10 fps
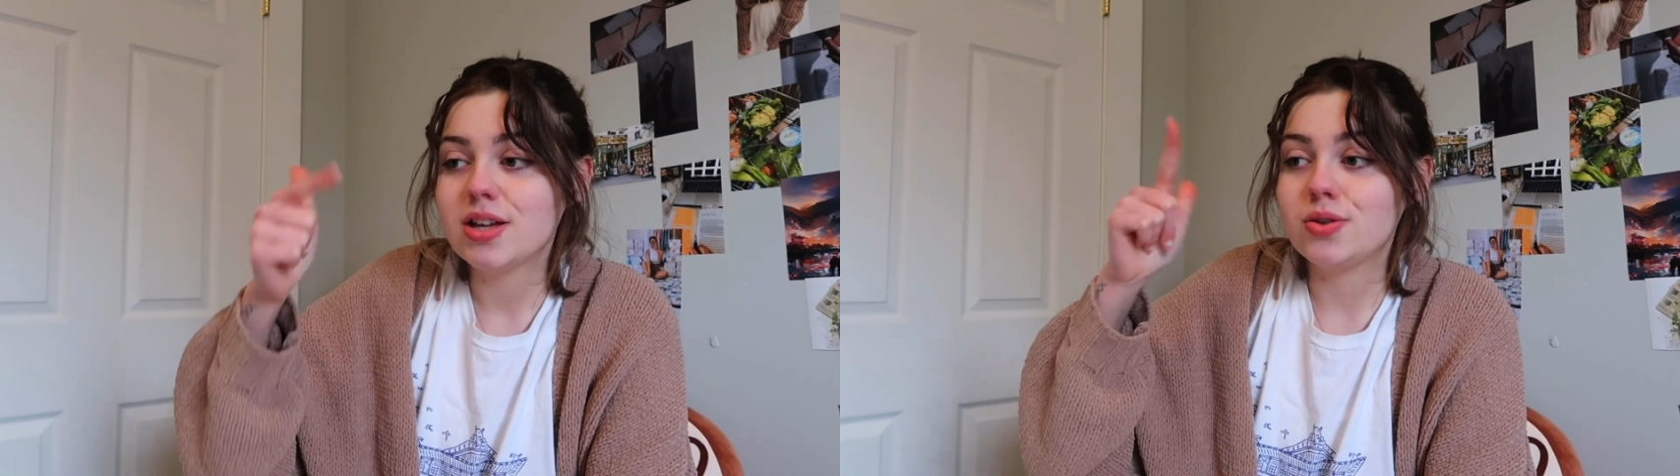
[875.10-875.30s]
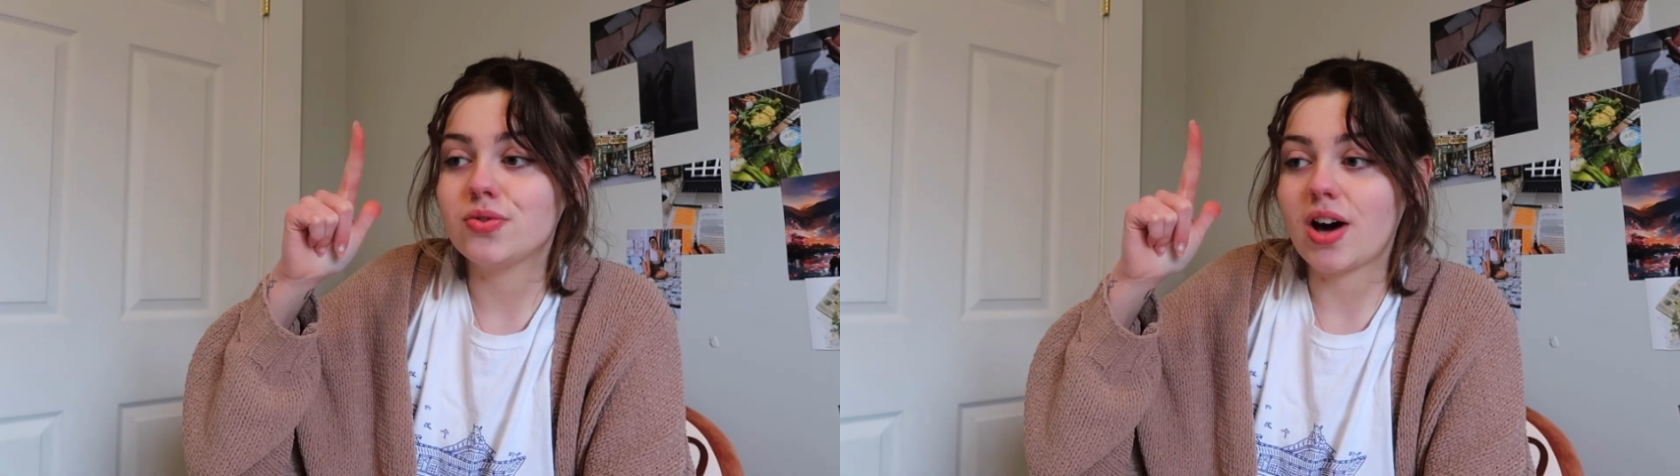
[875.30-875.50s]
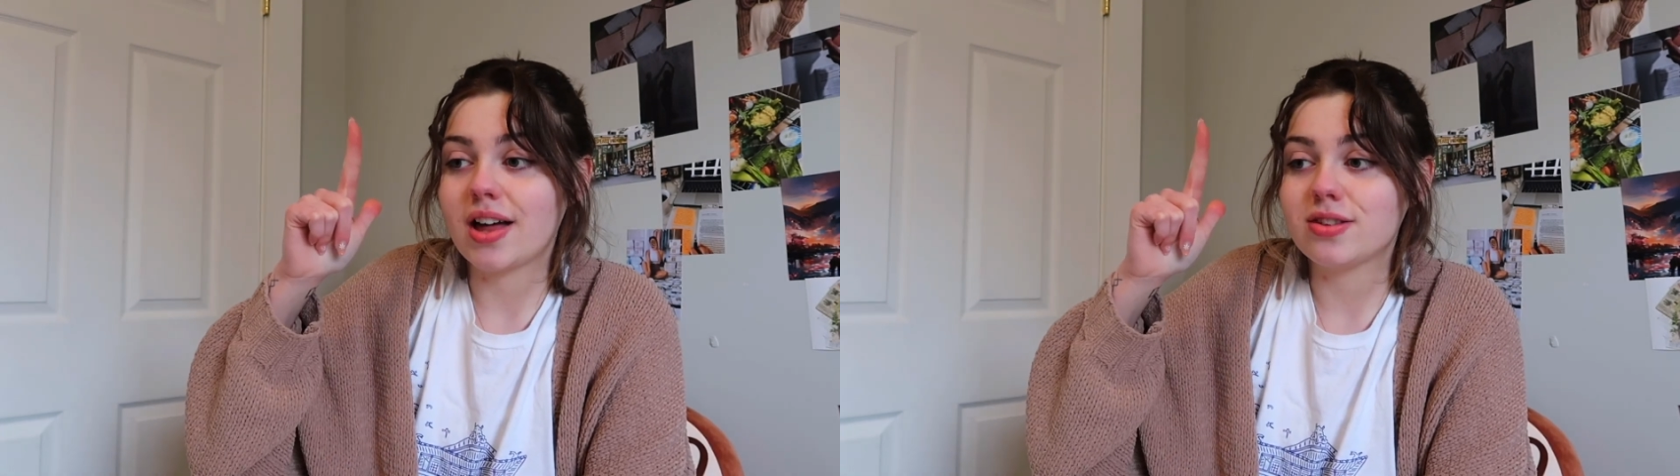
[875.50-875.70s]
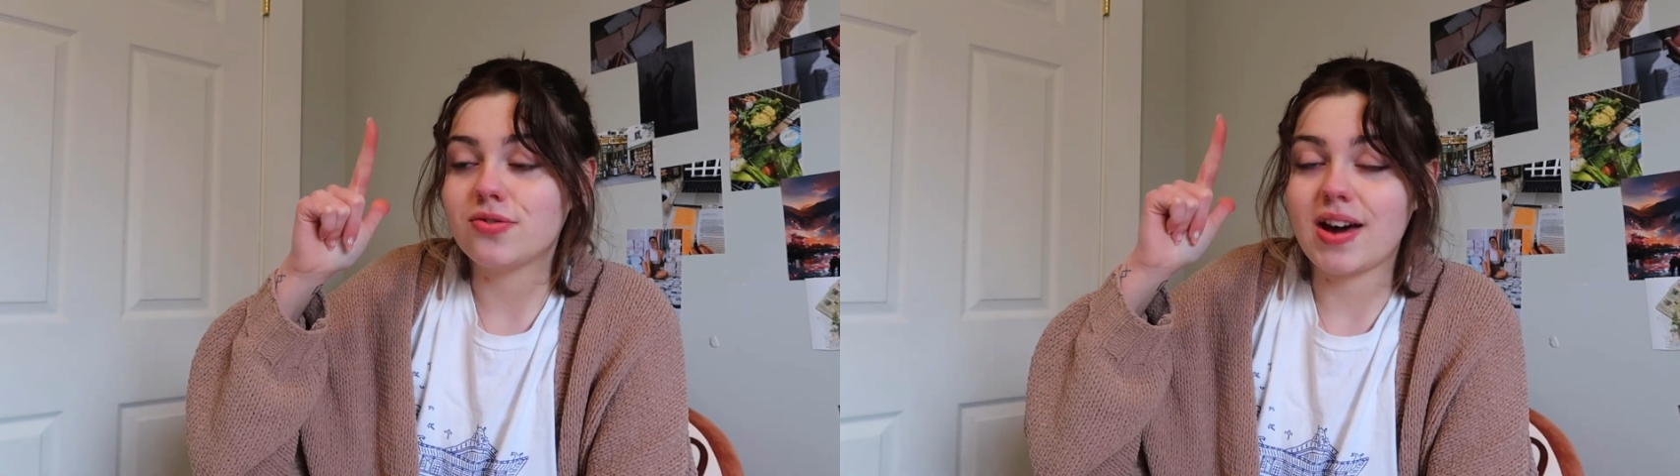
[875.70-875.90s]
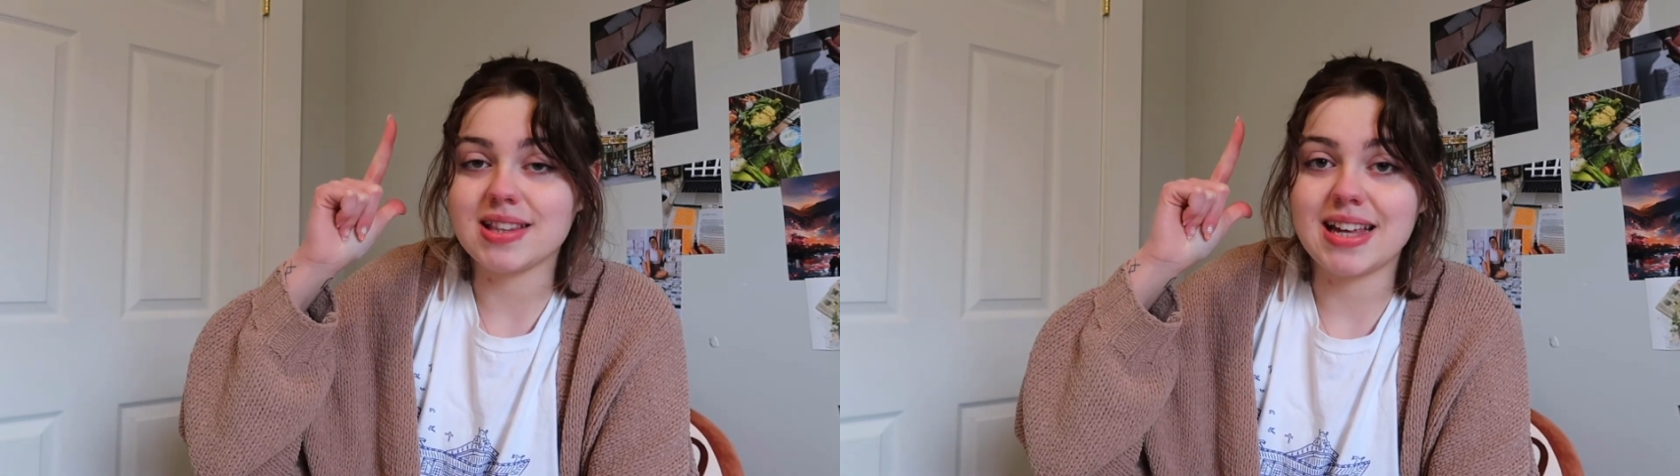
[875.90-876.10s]
you've got the
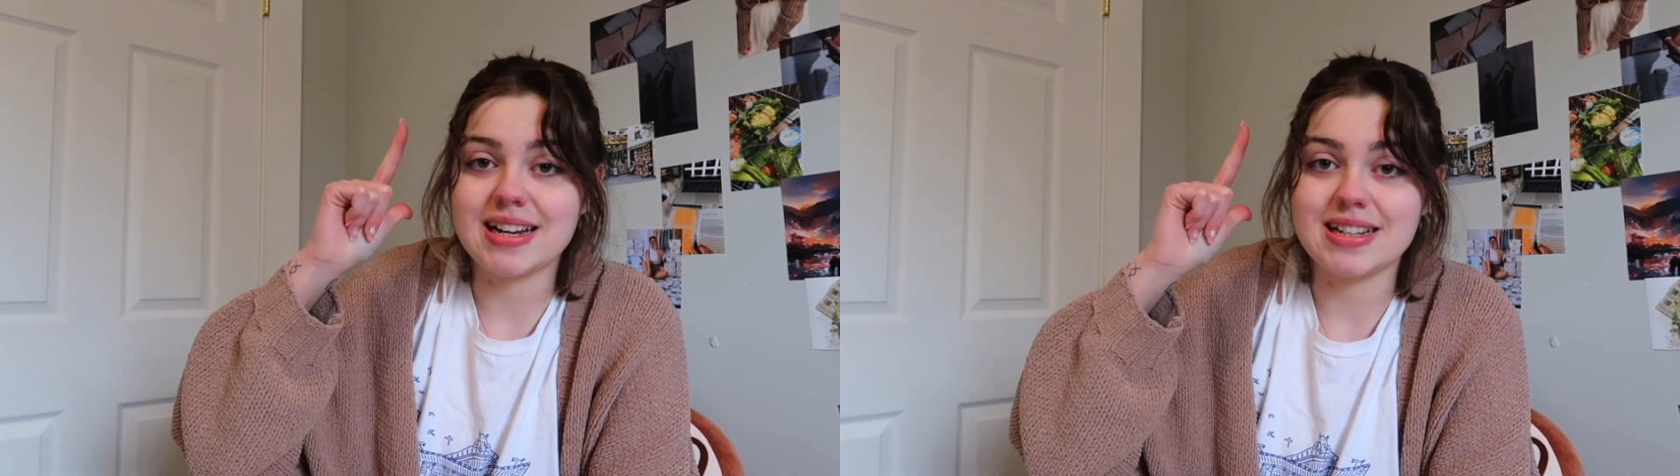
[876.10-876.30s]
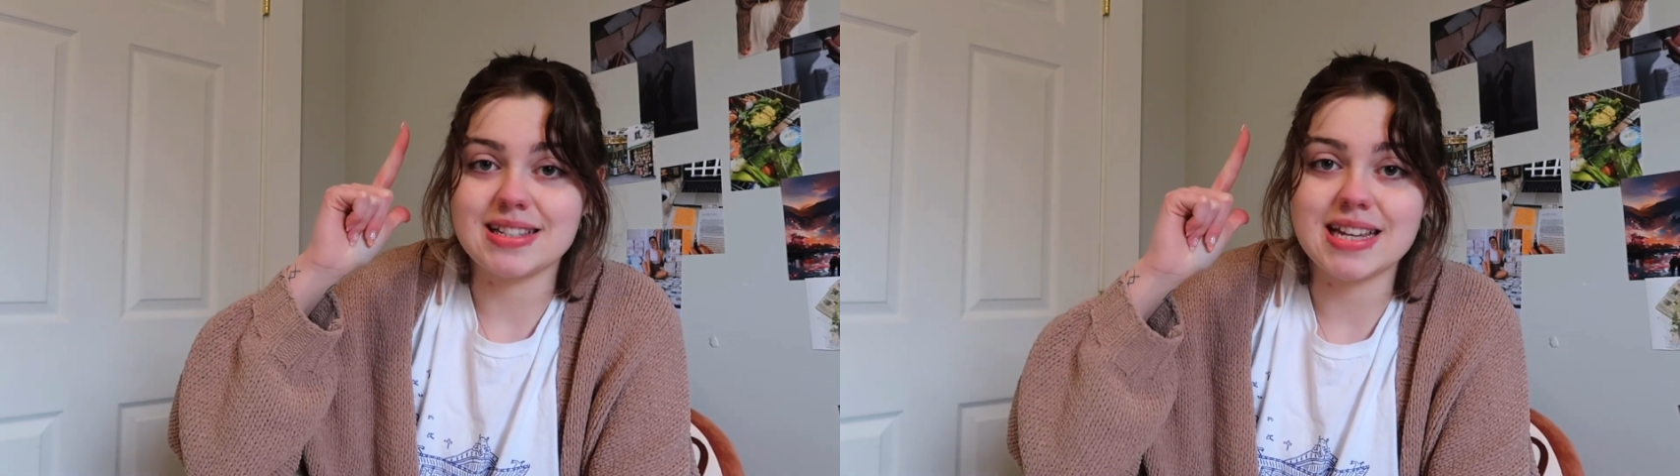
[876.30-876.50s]
fact that it is